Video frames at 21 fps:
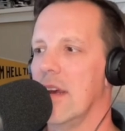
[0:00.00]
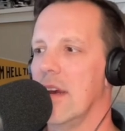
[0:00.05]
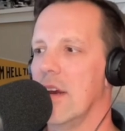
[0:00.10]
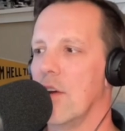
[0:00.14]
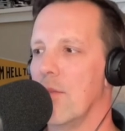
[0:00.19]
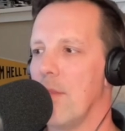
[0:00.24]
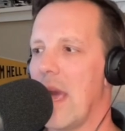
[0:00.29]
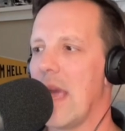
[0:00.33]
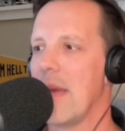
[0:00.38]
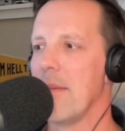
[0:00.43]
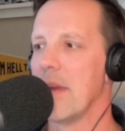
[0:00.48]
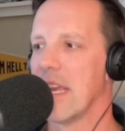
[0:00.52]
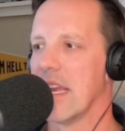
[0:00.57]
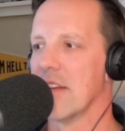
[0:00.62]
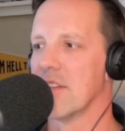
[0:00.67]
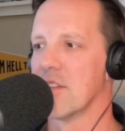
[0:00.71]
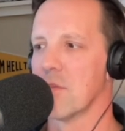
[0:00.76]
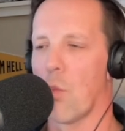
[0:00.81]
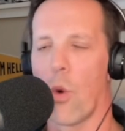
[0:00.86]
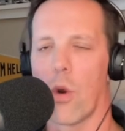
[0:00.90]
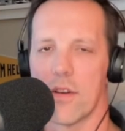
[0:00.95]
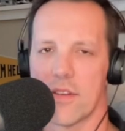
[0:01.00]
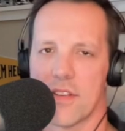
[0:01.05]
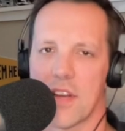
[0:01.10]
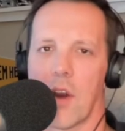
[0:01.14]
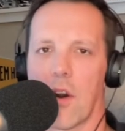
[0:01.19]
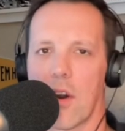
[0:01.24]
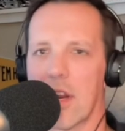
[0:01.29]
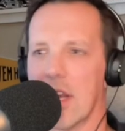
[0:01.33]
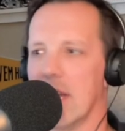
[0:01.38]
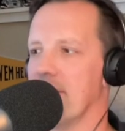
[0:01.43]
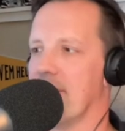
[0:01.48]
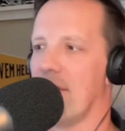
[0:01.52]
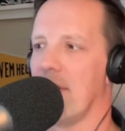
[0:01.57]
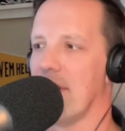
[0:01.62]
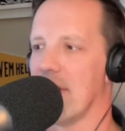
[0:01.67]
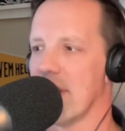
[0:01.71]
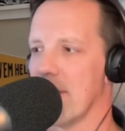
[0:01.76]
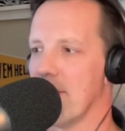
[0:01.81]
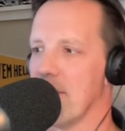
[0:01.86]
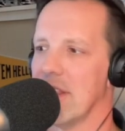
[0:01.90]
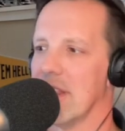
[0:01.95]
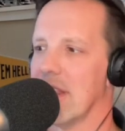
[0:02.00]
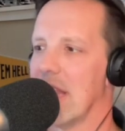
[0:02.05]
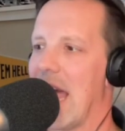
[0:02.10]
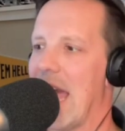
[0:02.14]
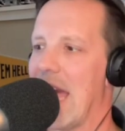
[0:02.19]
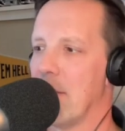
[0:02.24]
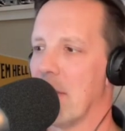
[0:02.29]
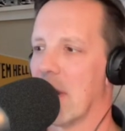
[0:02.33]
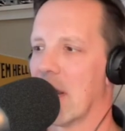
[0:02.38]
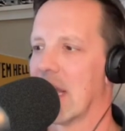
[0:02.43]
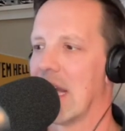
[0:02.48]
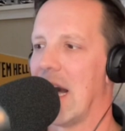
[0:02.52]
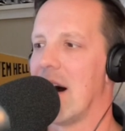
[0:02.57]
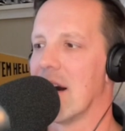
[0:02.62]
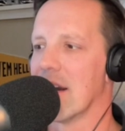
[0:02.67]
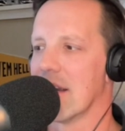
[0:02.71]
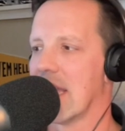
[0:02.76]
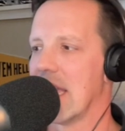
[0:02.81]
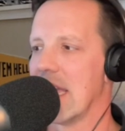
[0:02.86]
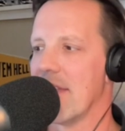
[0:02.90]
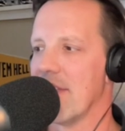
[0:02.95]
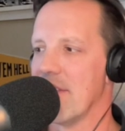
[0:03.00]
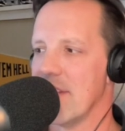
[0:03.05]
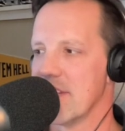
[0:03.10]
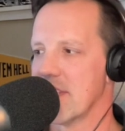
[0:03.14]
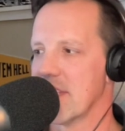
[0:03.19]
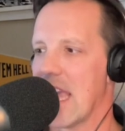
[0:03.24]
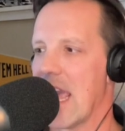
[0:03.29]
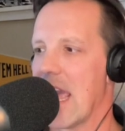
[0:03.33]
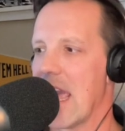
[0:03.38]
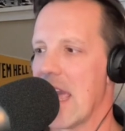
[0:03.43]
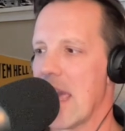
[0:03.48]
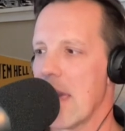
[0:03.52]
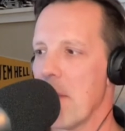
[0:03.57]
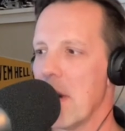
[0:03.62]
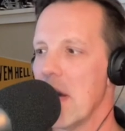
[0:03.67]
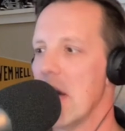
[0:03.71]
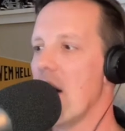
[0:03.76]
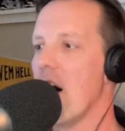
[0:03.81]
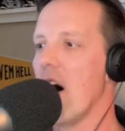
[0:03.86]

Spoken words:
who maybe gets more target volume than Lad McConkey in this game.